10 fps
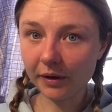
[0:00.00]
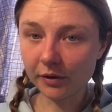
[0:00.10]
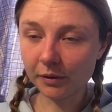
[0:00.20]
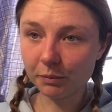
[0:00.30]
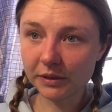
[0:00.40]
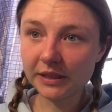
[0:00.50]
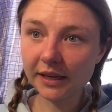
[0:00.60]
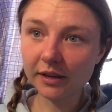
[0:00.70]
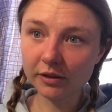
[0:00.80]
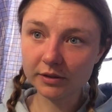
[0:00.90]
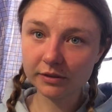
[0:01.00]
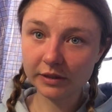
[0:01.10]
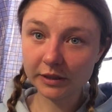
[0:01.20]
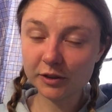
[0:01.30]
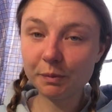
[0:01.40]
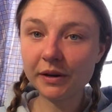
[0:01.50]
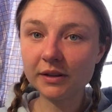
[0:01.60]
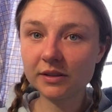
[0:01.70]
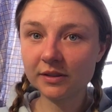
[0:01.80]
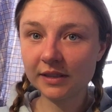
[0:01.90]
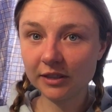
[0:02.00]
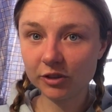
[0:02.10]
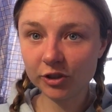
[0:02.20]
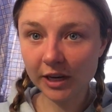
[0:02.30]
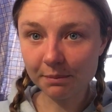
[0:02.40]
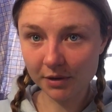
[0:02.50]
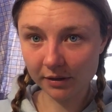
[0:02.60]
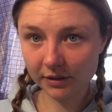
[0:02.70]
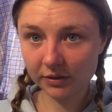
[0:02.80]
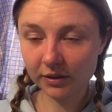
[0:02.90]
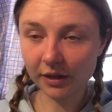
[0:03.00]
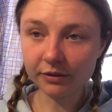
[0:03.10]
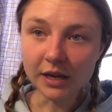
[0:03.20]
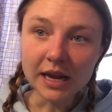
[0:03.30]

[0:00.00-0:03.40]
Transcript: or particulars of the experiences that shaped all this stuff.